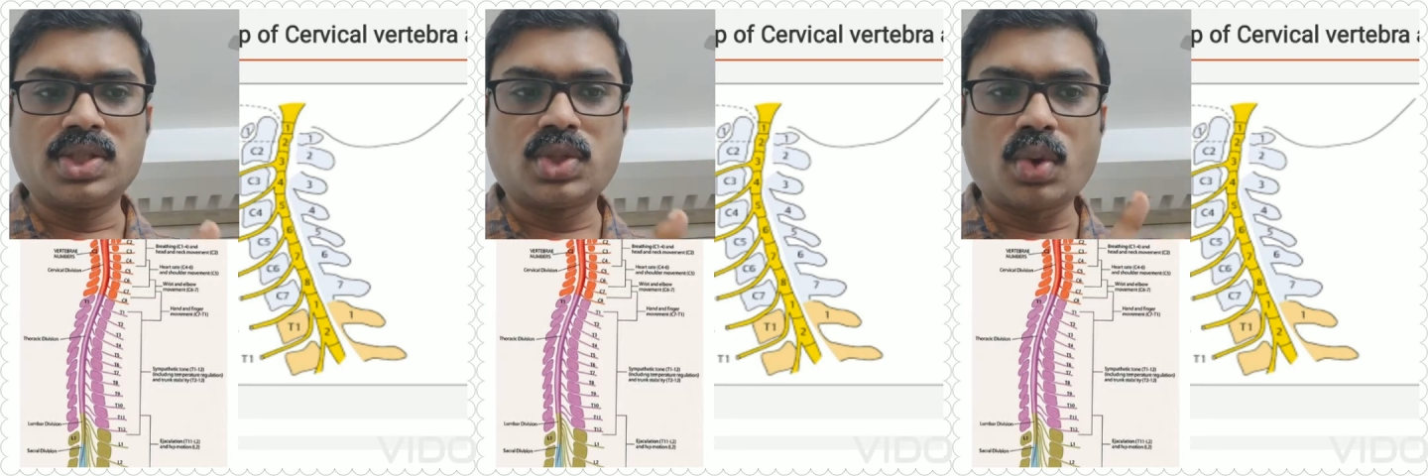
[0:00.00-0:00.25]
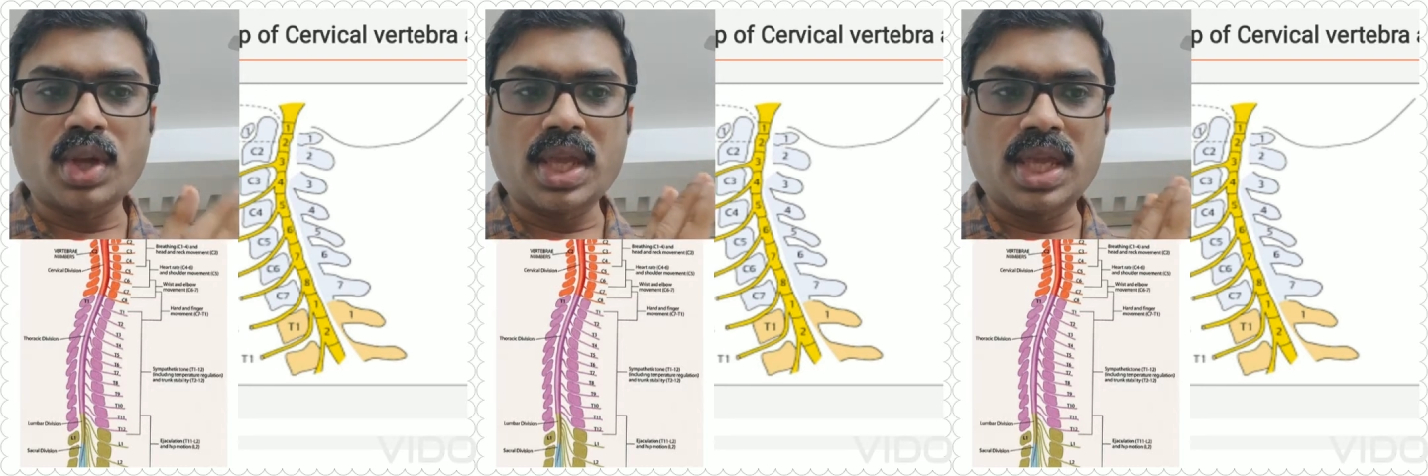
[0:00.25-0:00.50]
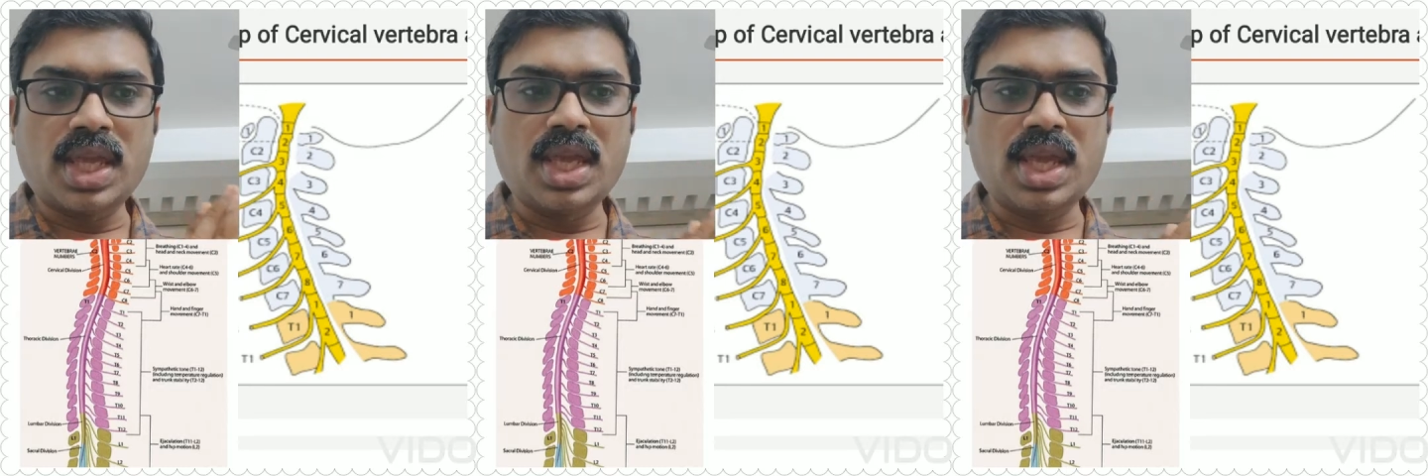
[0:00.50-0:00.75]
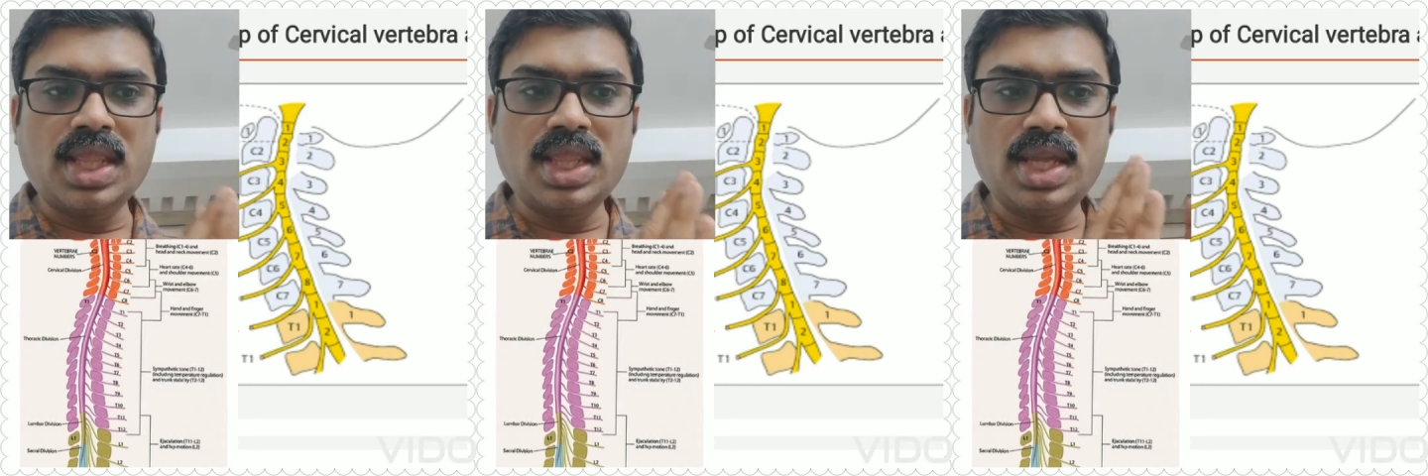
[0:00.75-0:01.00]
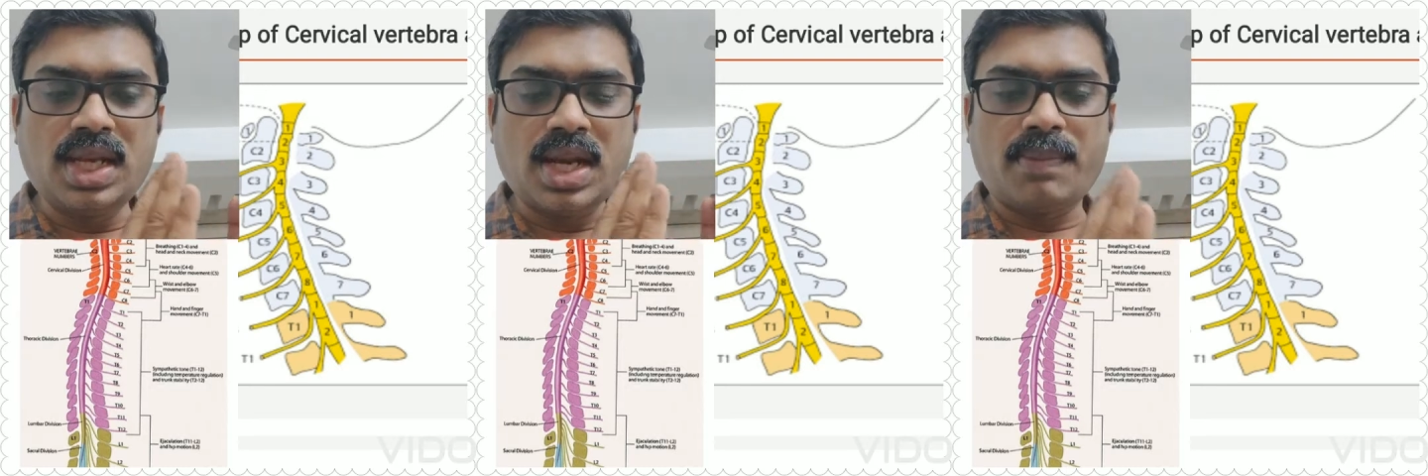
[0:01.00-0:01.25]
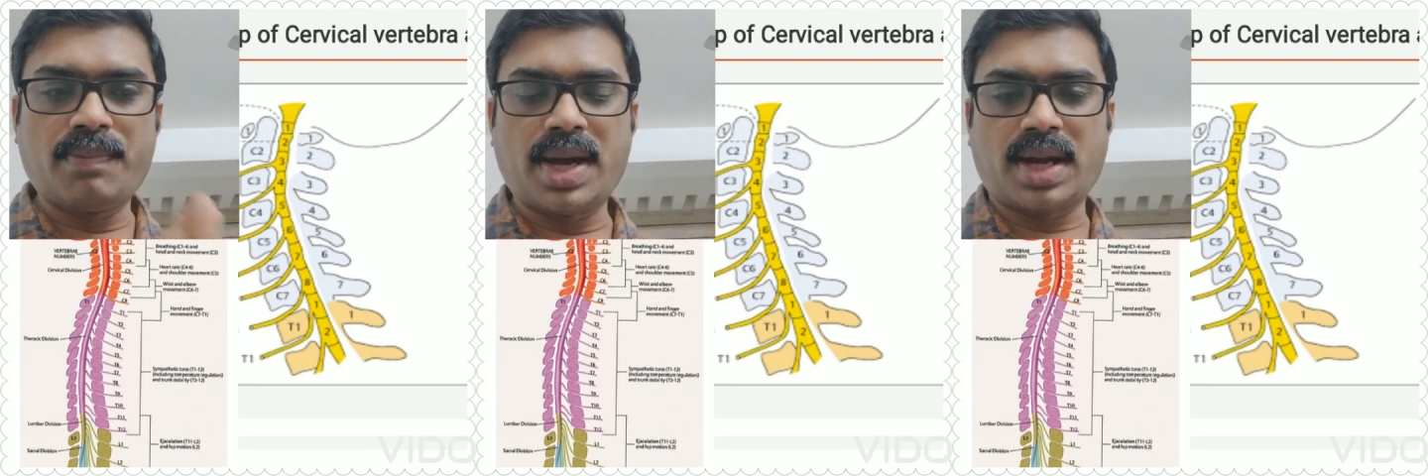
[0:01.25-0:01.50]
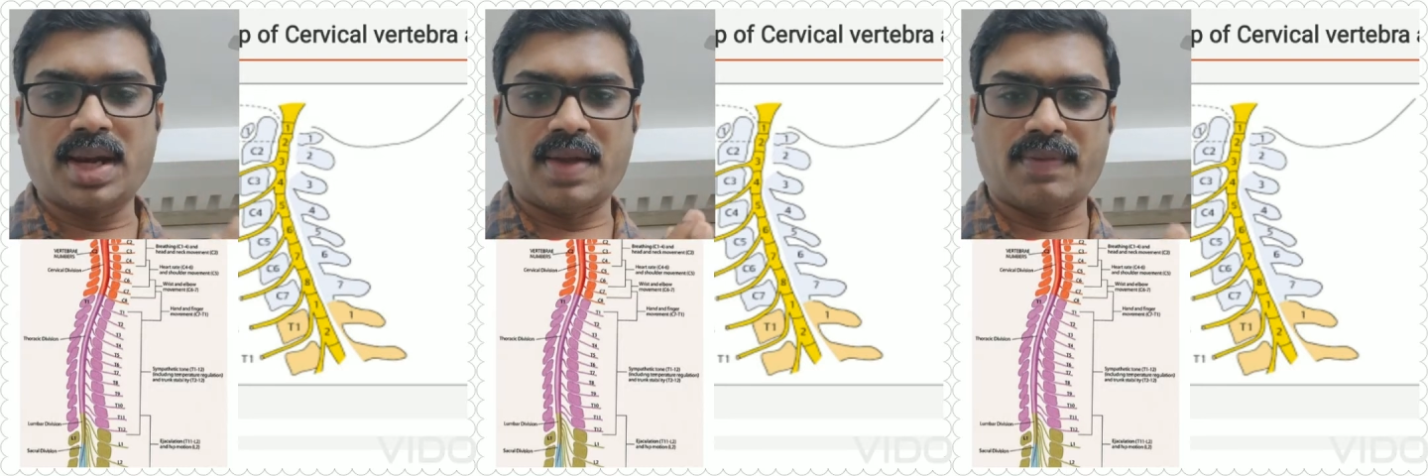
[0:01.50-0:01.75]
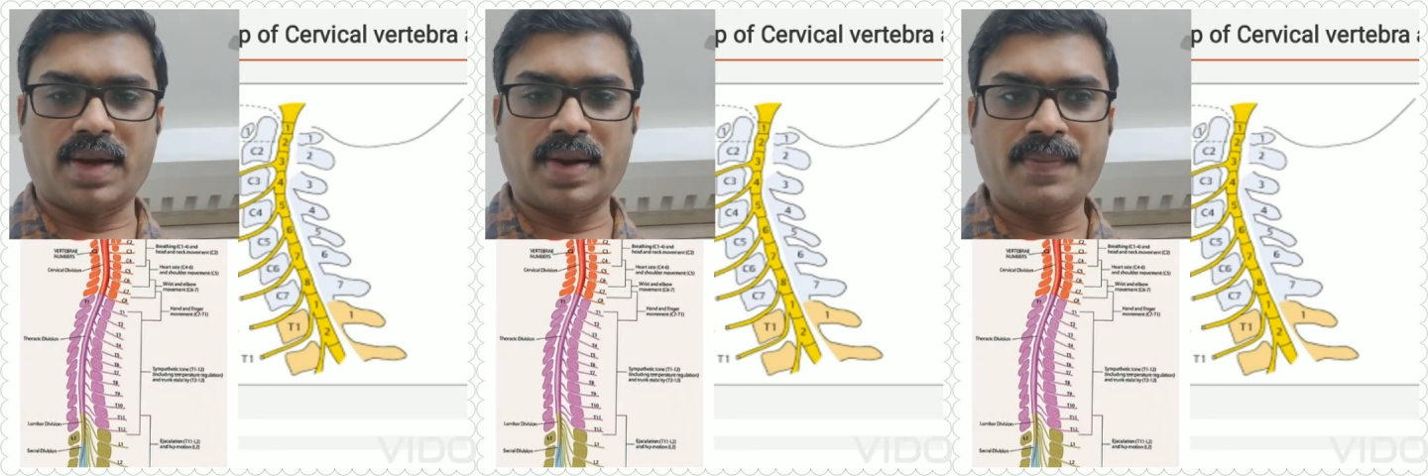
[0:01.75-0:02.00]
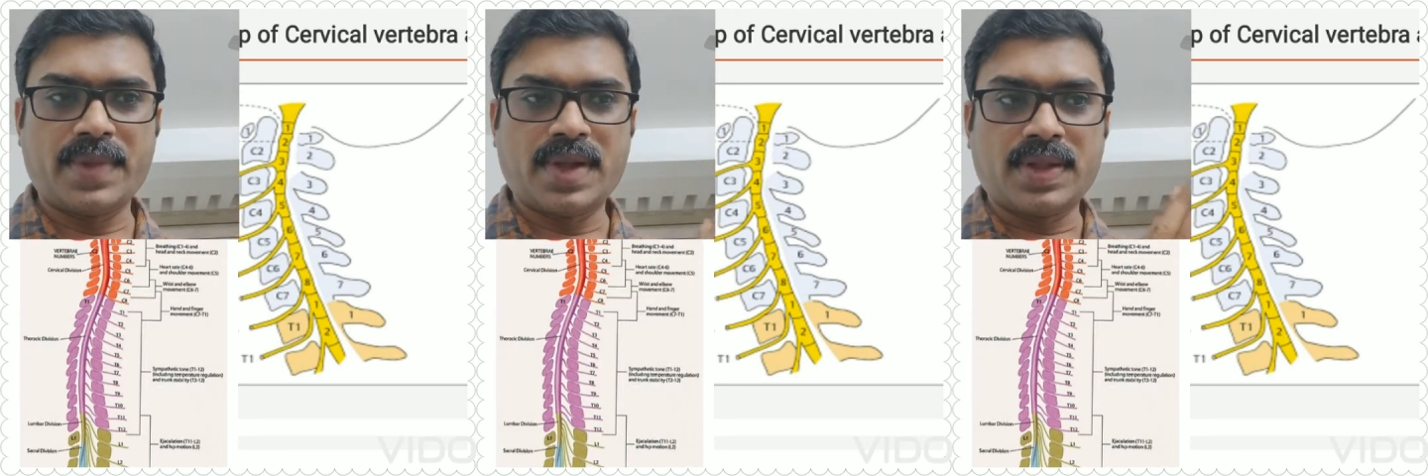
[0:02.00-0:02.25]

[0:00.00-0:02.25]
So, in the lumbar level,